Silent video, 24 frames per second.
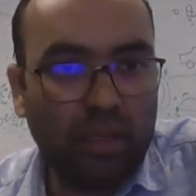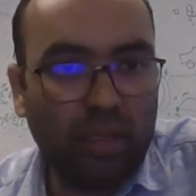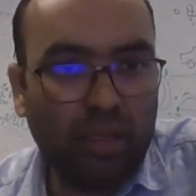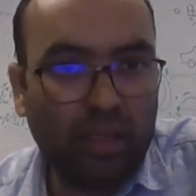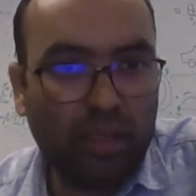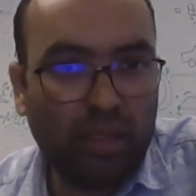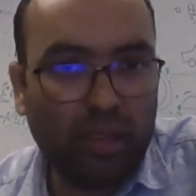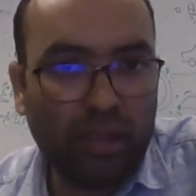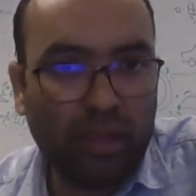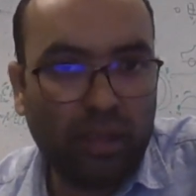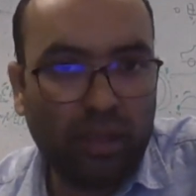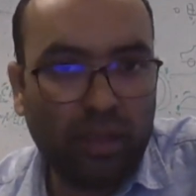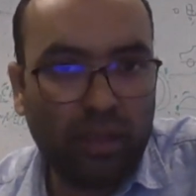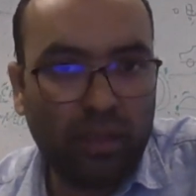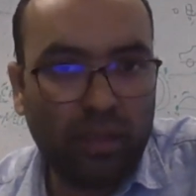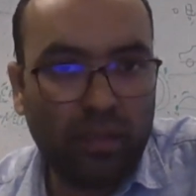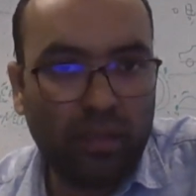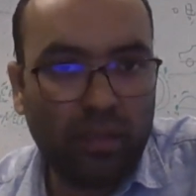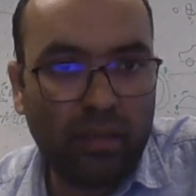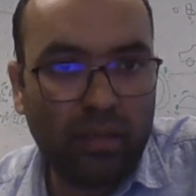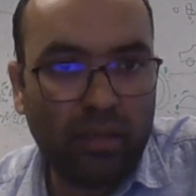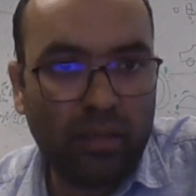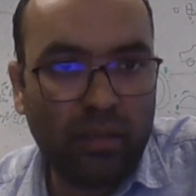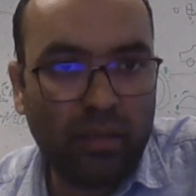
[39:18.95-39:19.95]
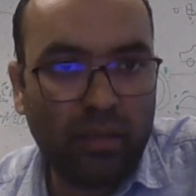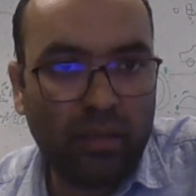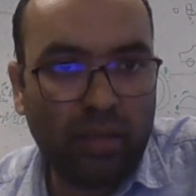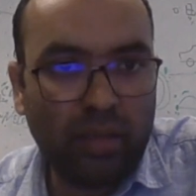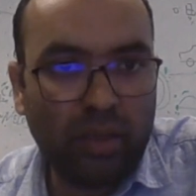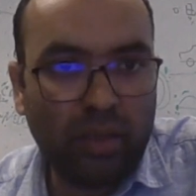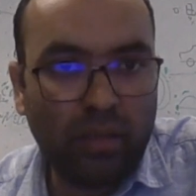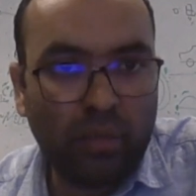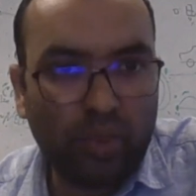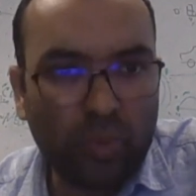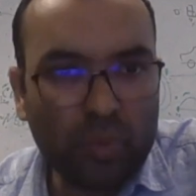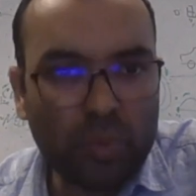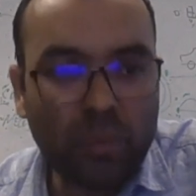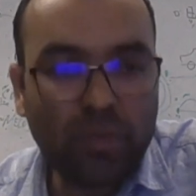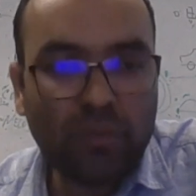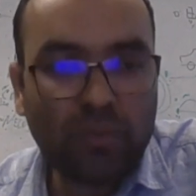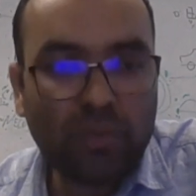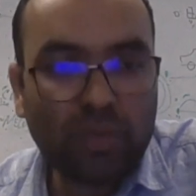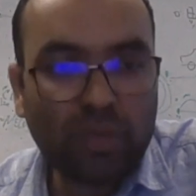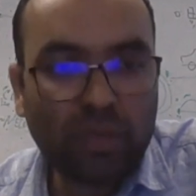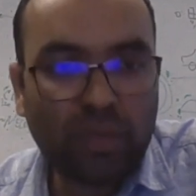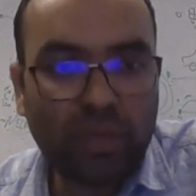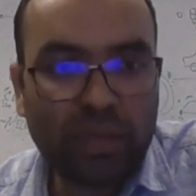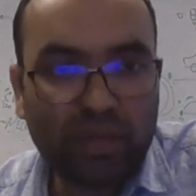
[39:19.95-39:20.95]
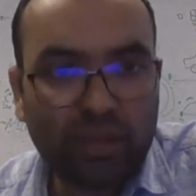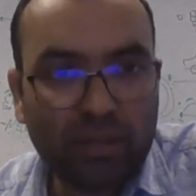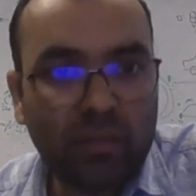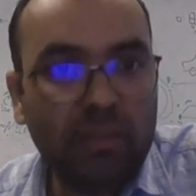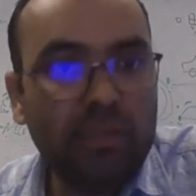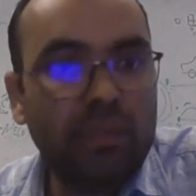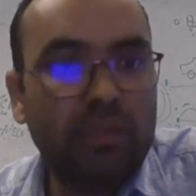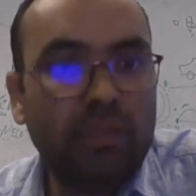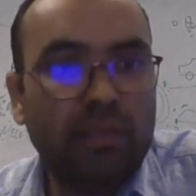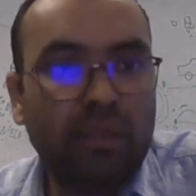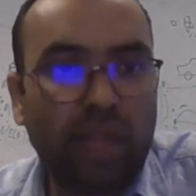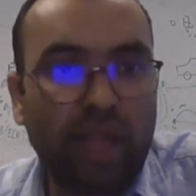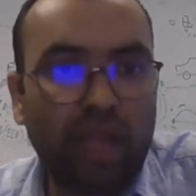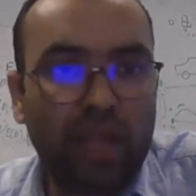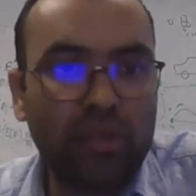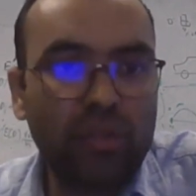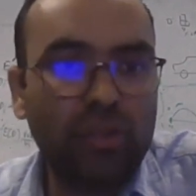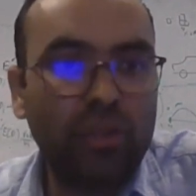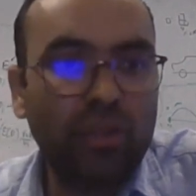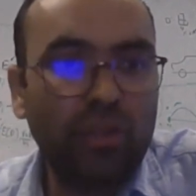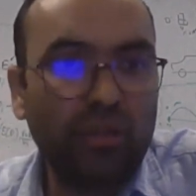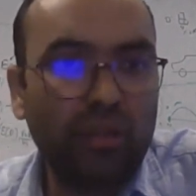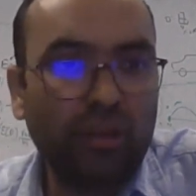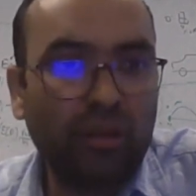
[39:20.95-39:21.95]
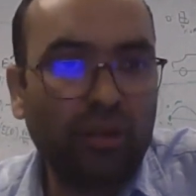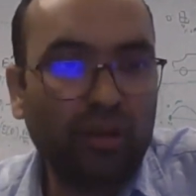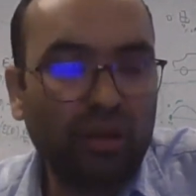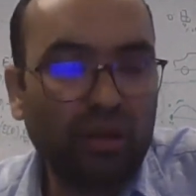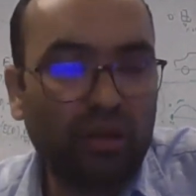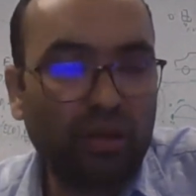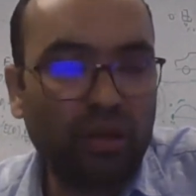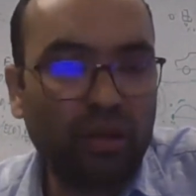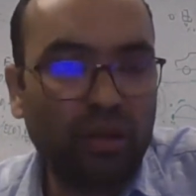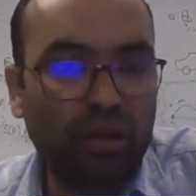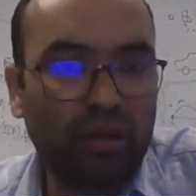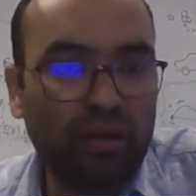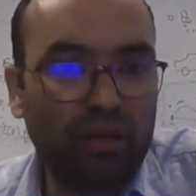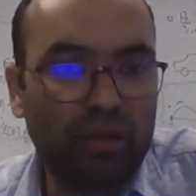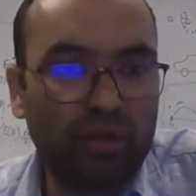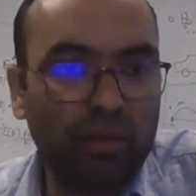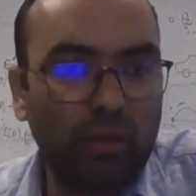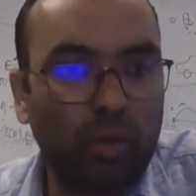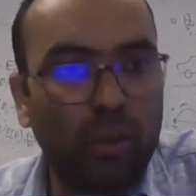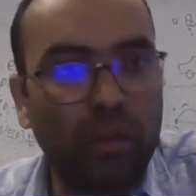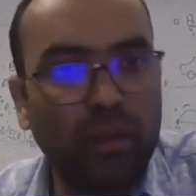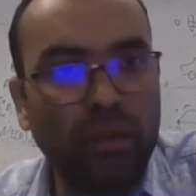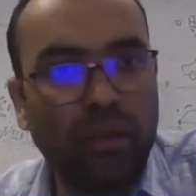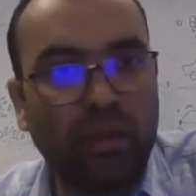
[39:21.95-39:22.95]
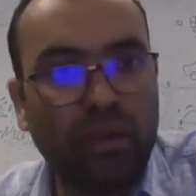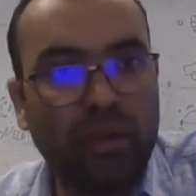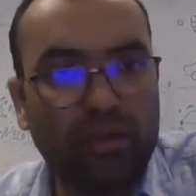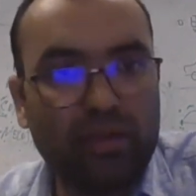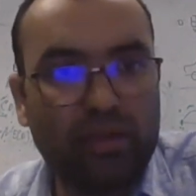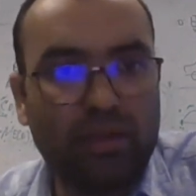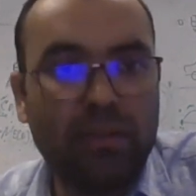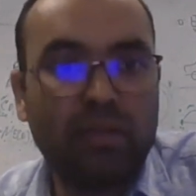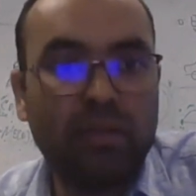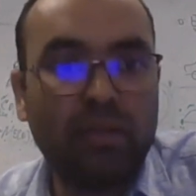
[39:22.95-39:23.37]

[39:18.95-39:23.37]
And most of the errors actually occurred in the smaller classes.